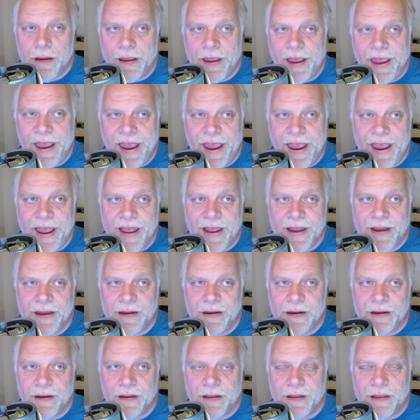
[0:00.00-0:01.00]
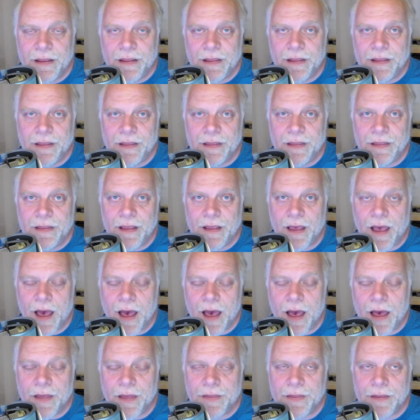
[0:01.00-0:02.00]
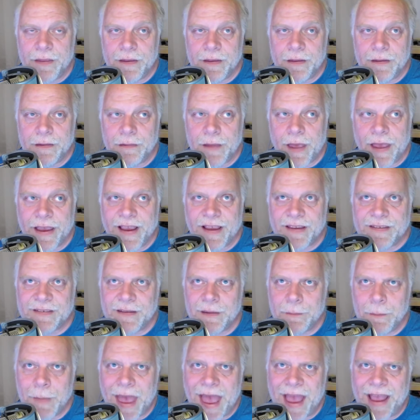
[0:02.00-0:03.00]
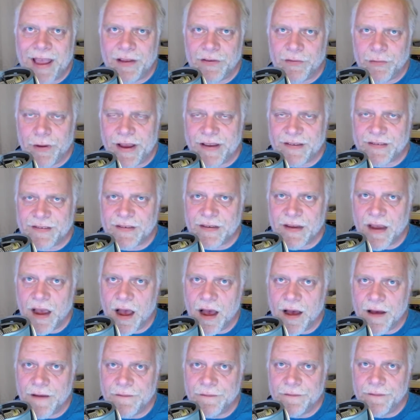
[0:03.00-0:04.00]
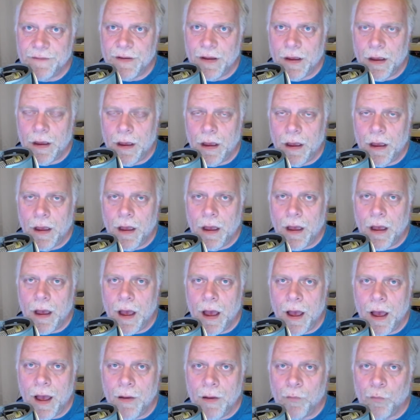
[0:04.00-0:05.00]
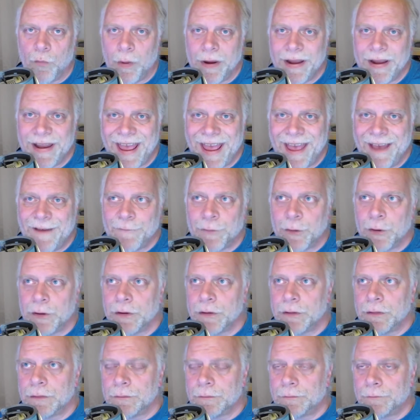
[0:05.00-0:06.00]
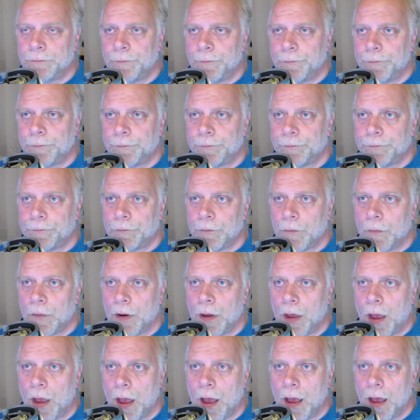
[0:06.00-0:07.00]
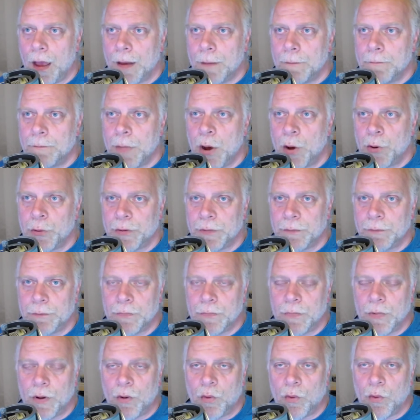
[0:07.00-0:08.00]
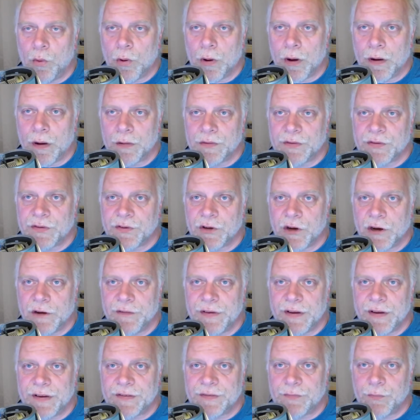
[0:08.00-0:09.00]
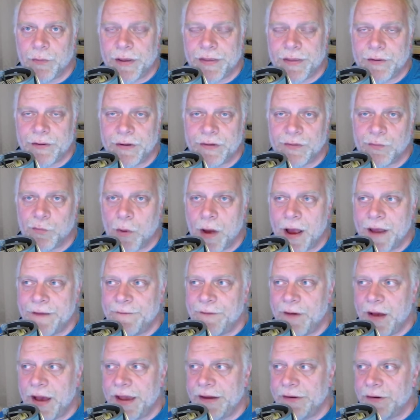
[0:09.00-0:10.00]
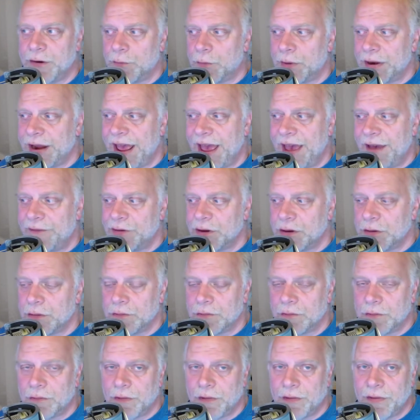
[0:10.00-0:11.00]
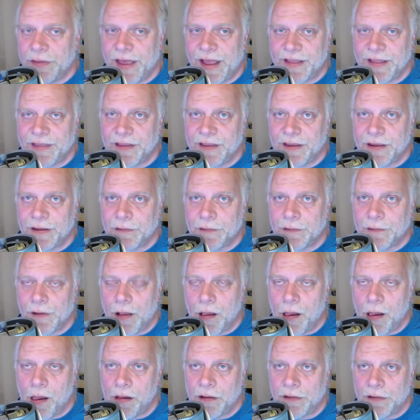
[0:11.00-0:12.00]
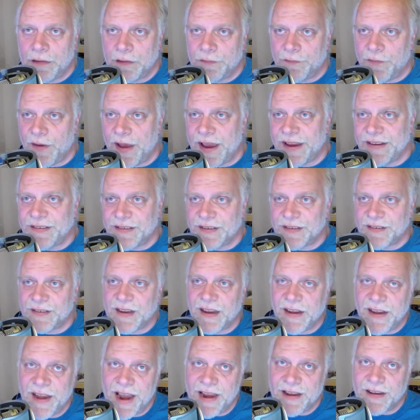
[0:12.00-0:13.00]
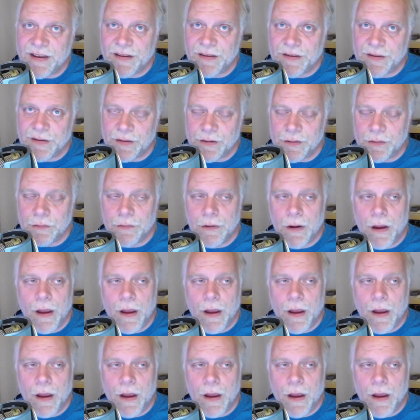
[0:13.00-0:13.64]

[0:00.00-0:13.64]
and the MAC address of whatever modem or service, whether it's Wi-Fi or what have you, that the device is connected to,